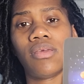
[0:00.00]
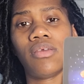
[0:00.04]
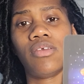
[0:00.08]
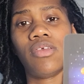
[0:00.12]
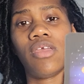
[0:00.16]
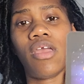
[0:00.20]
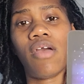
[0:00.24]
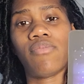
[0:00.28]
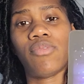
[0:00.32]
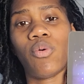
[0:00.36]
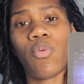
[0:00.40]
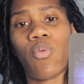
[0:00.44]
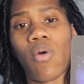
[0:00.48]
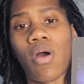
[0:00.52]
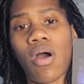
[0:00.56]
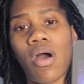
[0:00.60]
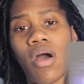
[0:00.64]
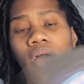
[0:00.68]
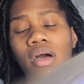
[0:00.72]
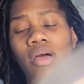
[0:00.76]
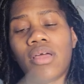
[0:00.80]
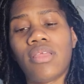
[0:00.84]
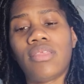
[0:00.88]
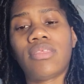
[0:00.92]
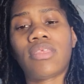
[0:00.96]
you have the
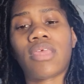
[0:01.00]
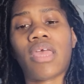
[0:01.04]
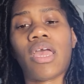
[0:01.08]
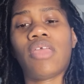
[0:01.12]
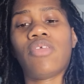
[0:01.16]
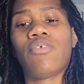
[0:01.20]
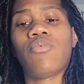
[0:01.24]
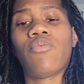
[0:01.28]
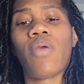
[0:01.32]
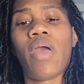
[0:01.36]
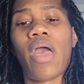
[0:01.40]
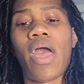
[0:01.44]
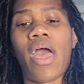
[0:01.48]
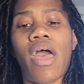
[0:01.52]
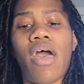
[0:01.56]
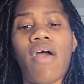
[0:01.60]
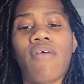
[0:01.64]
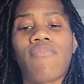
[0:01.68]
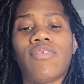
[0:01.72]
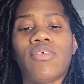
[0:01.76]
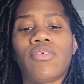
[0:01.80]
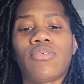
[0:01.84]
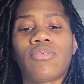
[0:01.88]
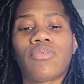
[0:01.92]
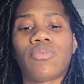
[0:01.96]
Wands, and you
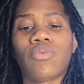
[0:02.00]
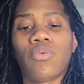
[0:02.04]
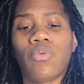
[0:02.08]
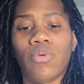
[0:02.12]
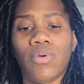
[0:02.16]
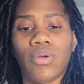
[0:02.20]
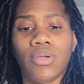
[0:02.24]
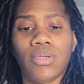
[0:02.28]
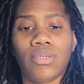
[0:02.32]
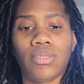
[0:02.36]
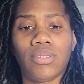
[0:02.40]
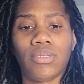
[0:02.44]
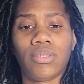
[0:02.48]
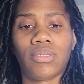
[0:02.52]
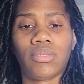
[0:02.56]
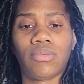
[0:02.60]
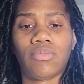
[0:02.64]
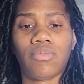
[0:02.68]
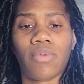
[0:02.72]
have the Swords,